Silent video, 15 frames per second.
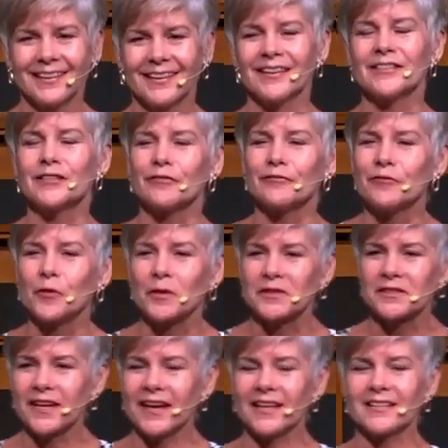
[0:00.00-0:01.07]
is a
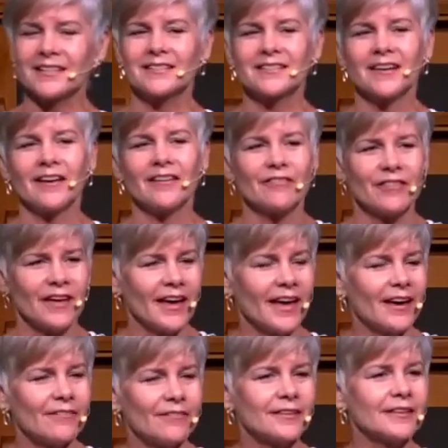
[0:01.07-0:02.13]
foretaste of the
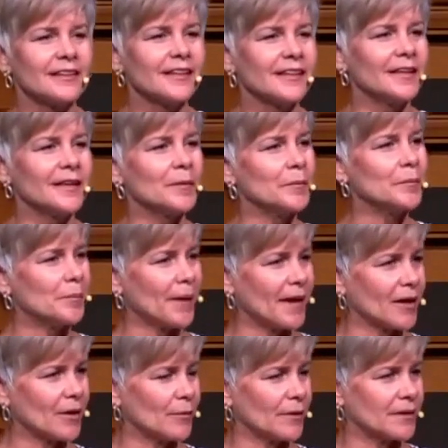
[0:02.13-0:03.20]
heavenly
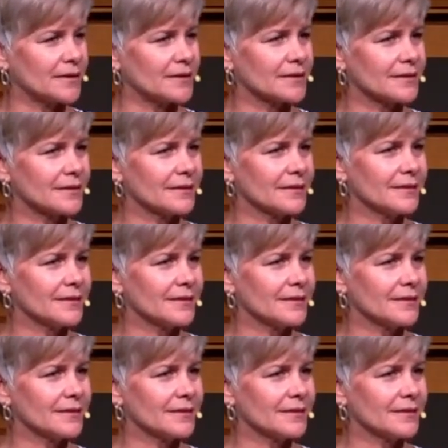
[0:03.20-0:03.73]
banquet,